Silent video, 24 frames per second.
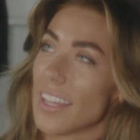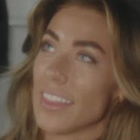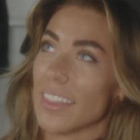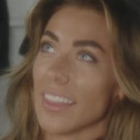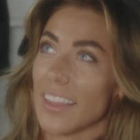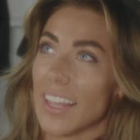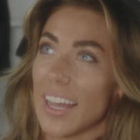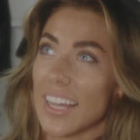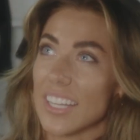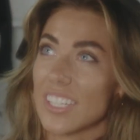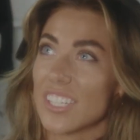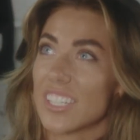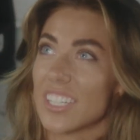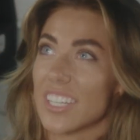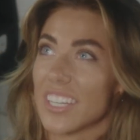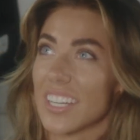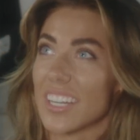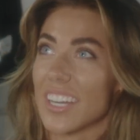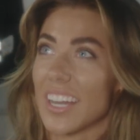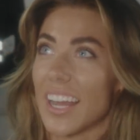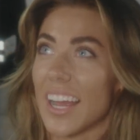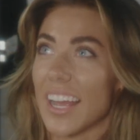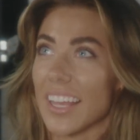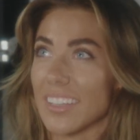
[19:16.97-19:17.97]
And last
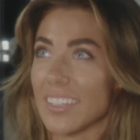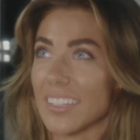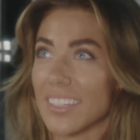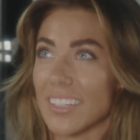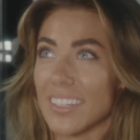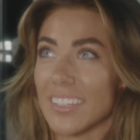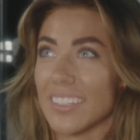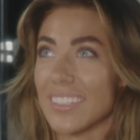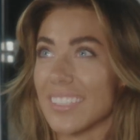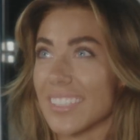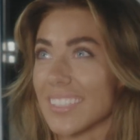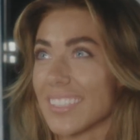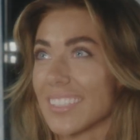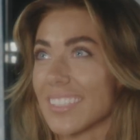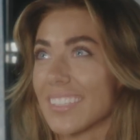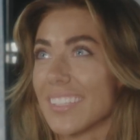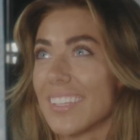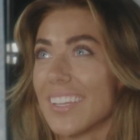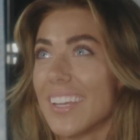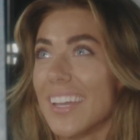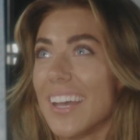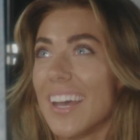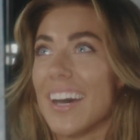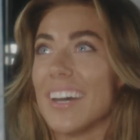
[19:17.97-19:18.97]
year I learned
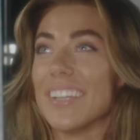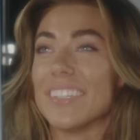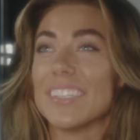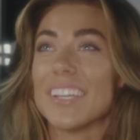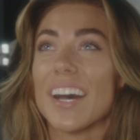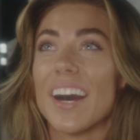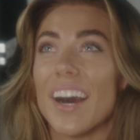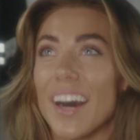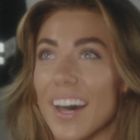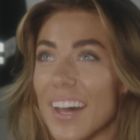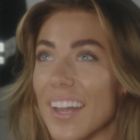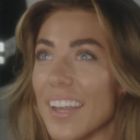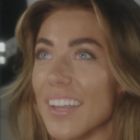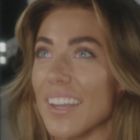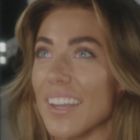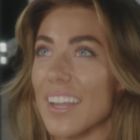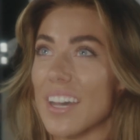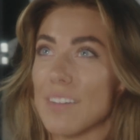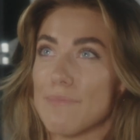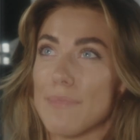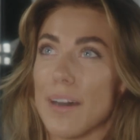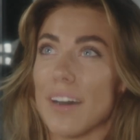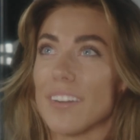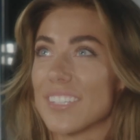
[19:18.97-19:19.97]
a ton
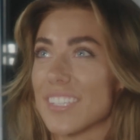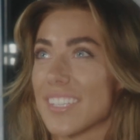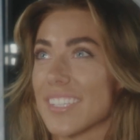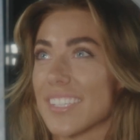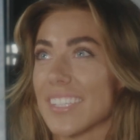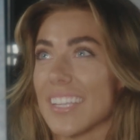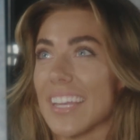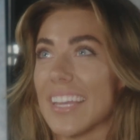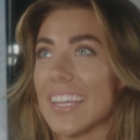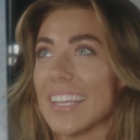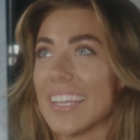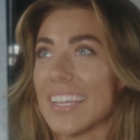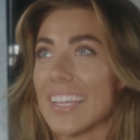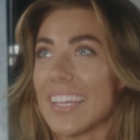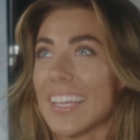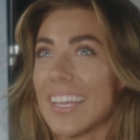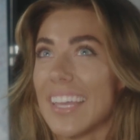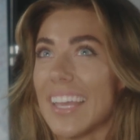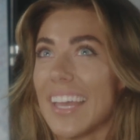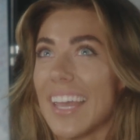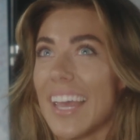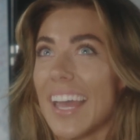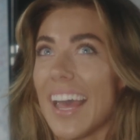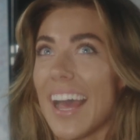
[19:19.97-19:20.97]
about just like
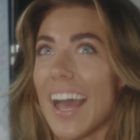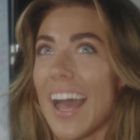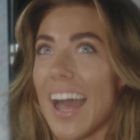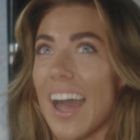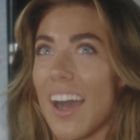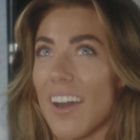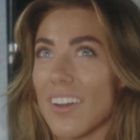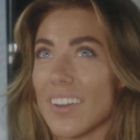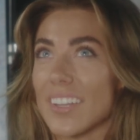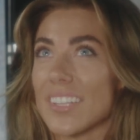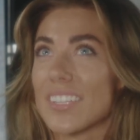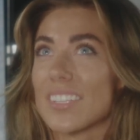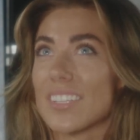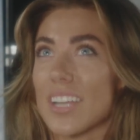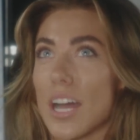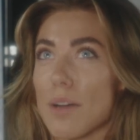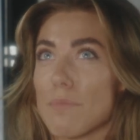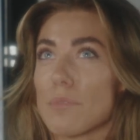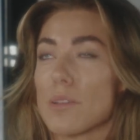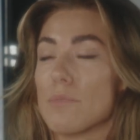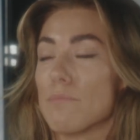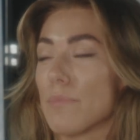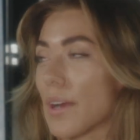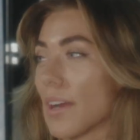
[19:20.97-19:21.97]
how to
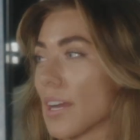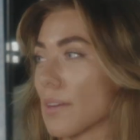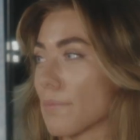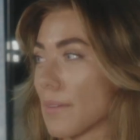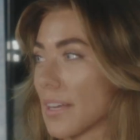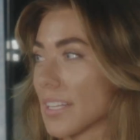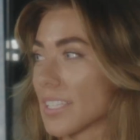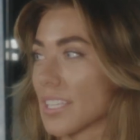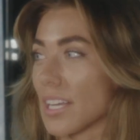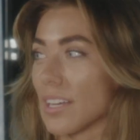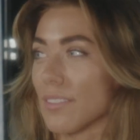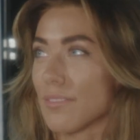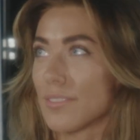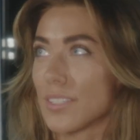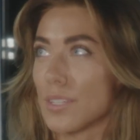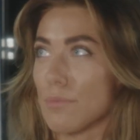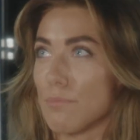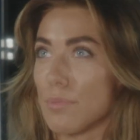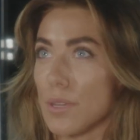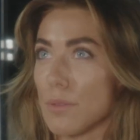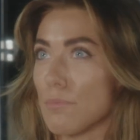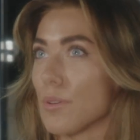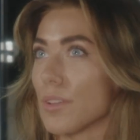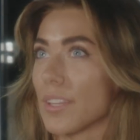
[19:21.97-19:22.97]
stop comparing myself to
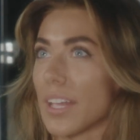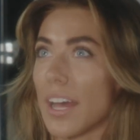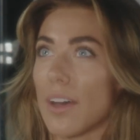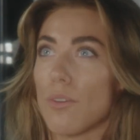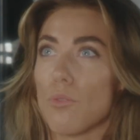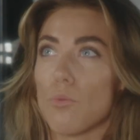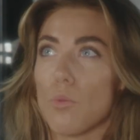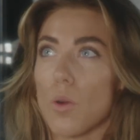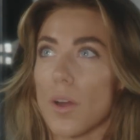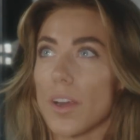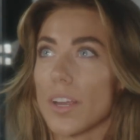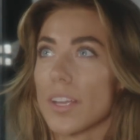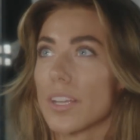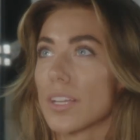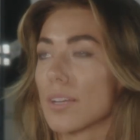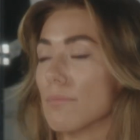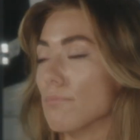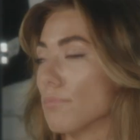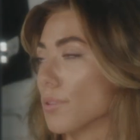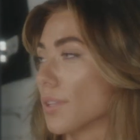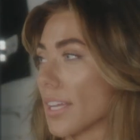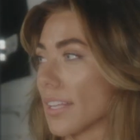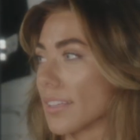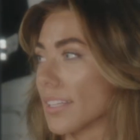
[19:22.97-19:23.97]
people that work
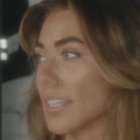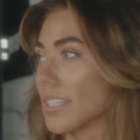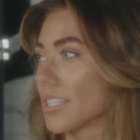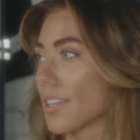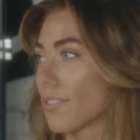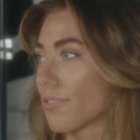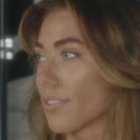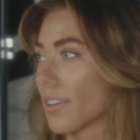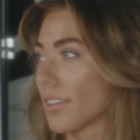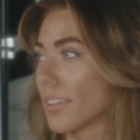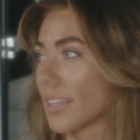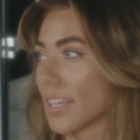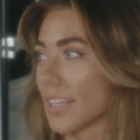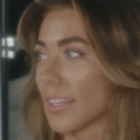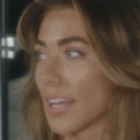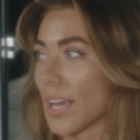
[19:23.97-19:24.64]
completely differently.